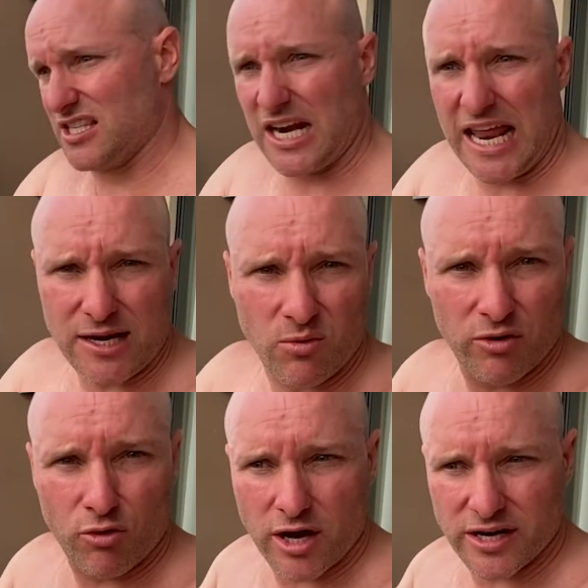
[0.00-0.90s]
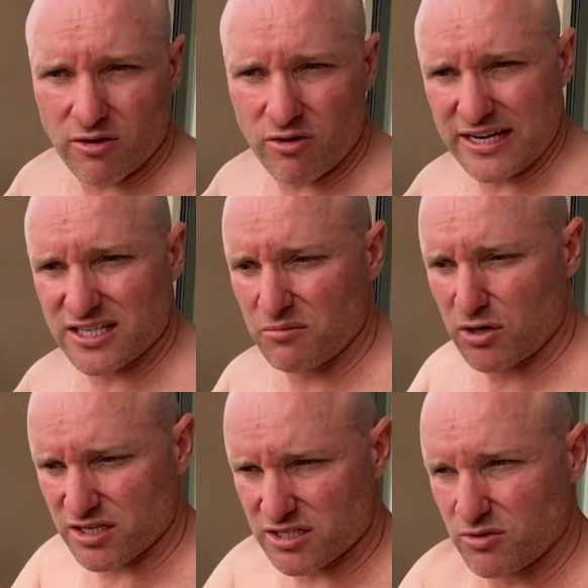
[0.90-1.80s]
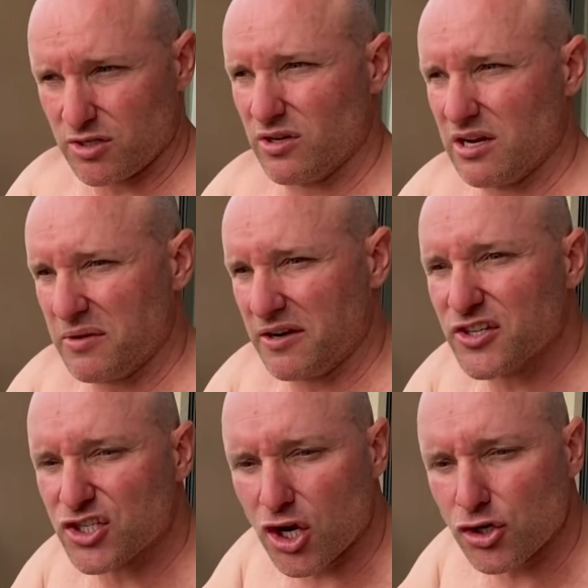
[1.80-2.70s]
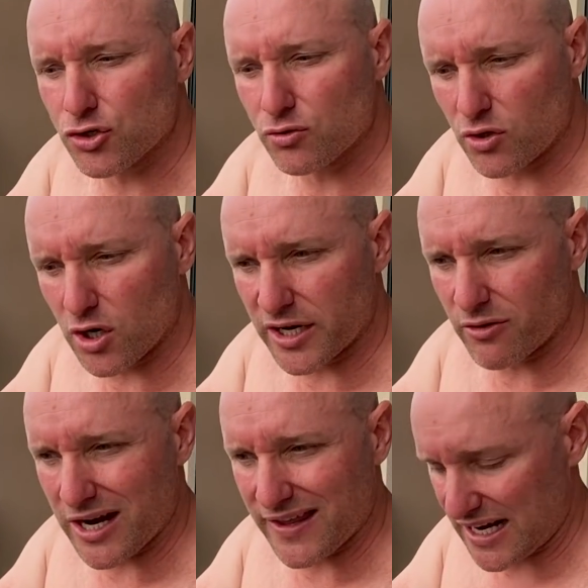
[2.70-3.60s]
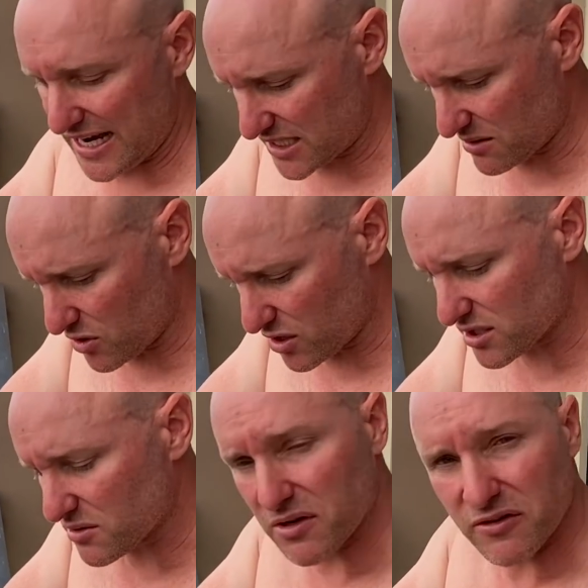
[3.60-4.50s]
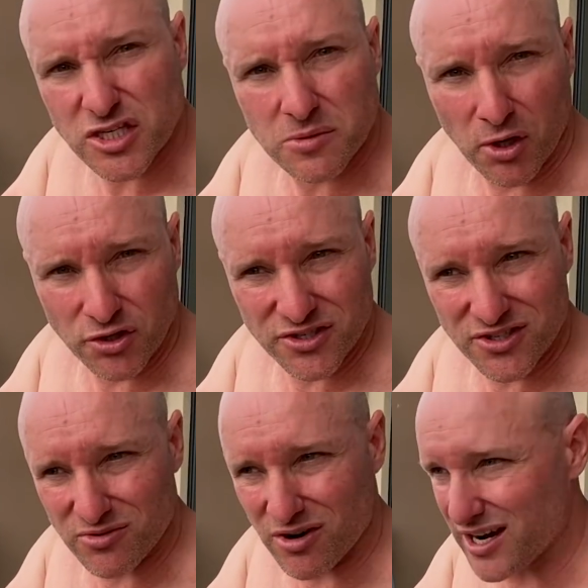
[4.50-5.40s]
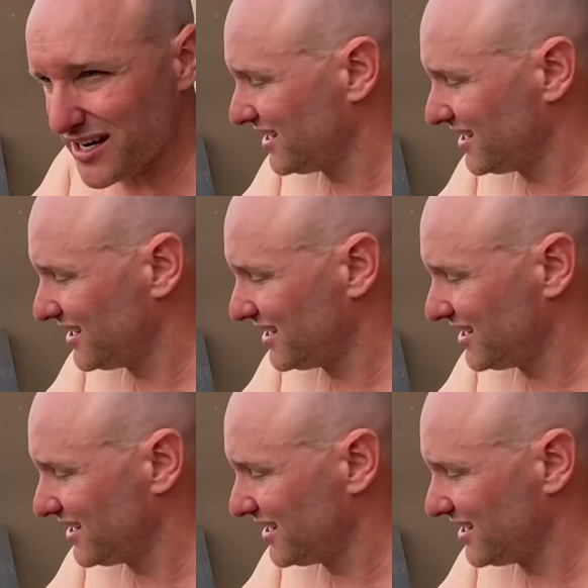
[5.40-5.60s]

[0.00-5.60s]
the lake we're riding around tomorrow. So we're doing a bit of a social ride around the lake tomorrow. It's a bit of a sponsors ride.